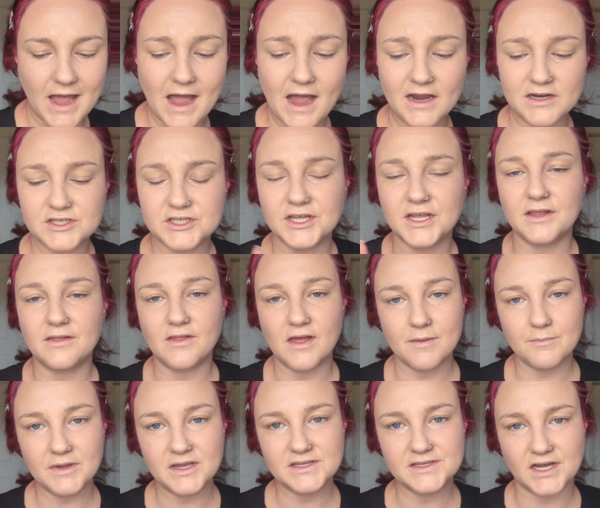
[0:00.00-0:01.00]
actually,
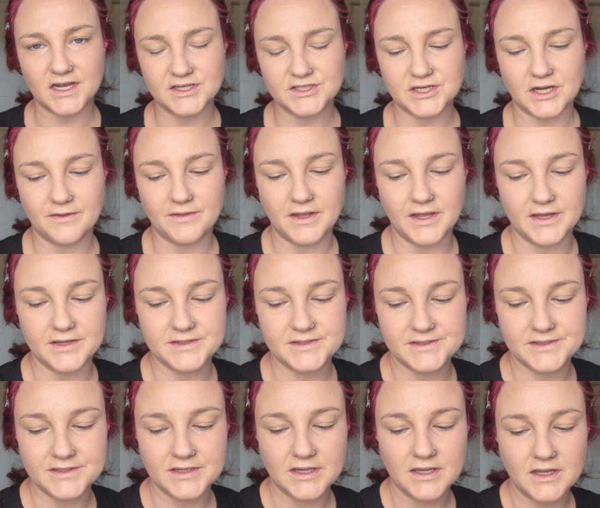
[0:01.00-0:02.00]
let me touch on
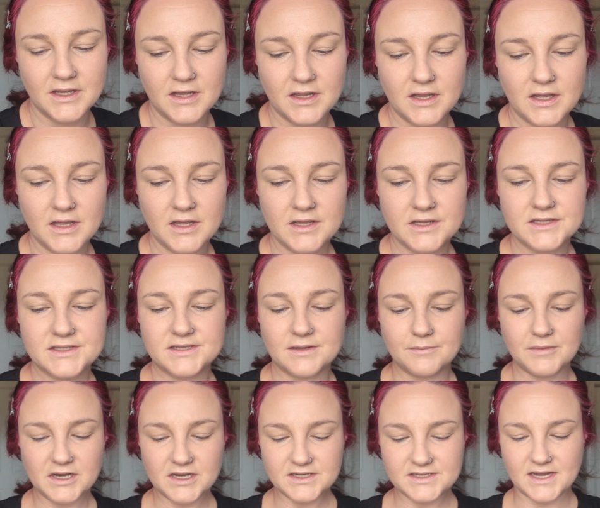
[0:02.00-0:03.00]
this.
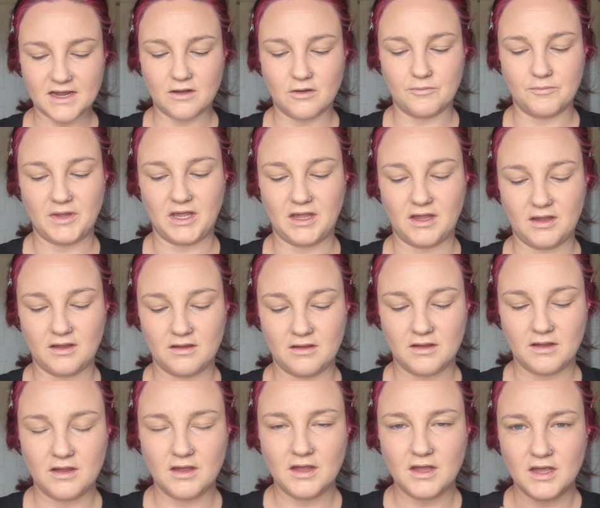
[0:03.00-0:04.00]
Somebody tell me,
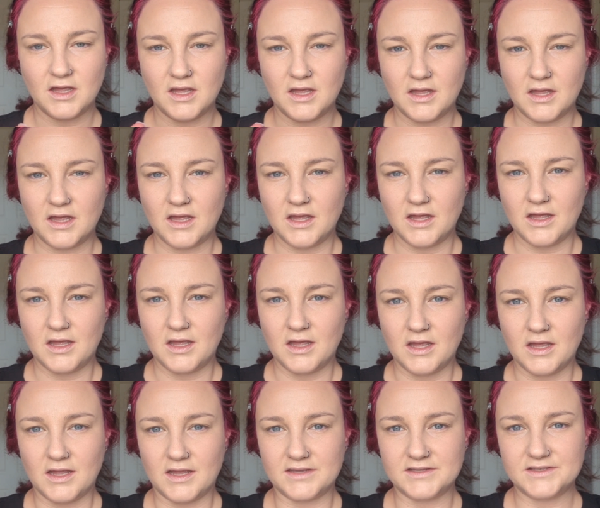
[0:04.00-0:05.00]

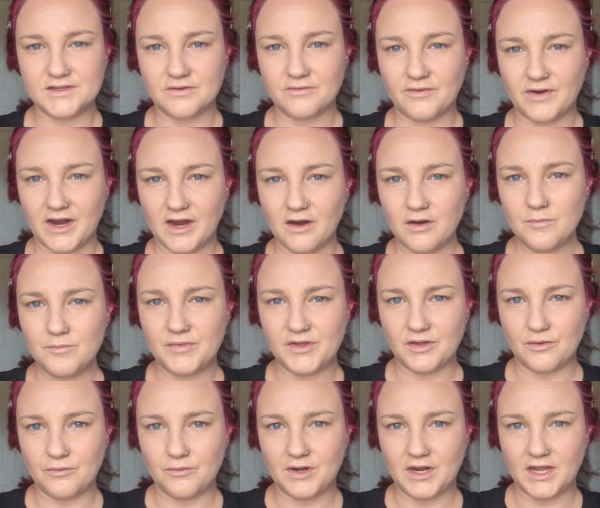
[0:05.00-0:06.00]
is the Rare
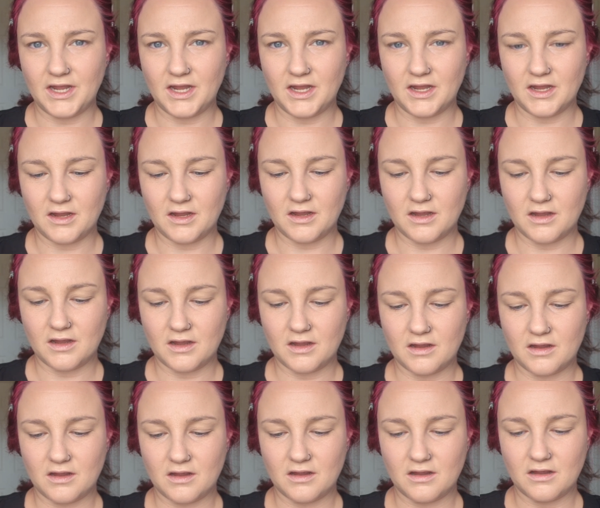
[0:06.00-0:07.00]
Beauty,
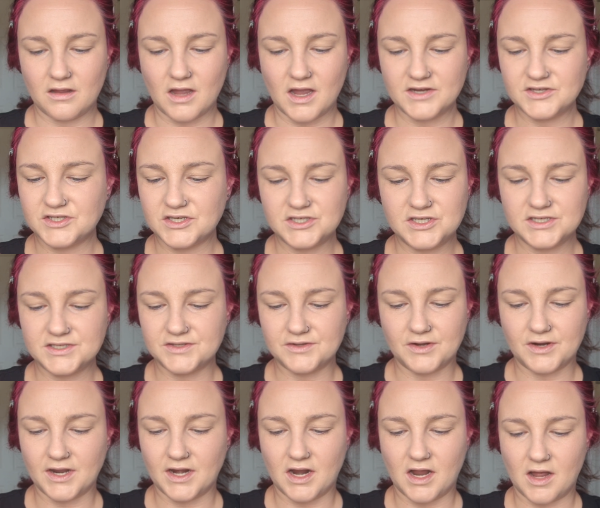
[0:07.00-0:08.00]
I should just
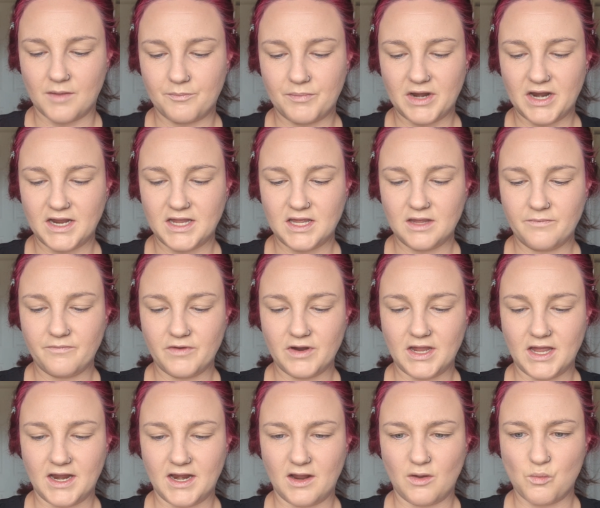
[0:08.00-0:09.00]
look it up, but I keep
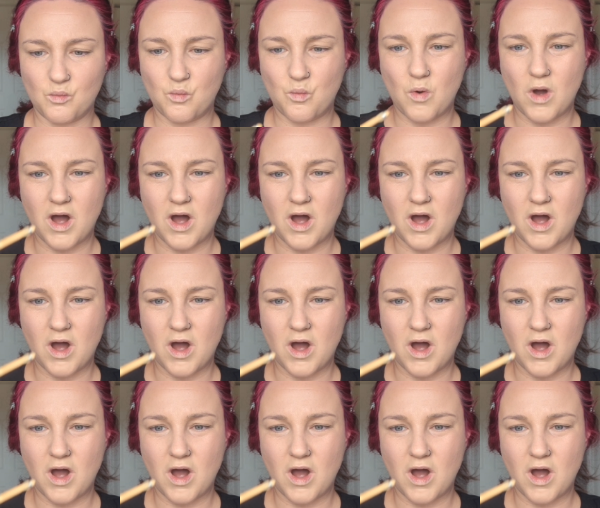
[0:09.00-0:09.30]
forgetting.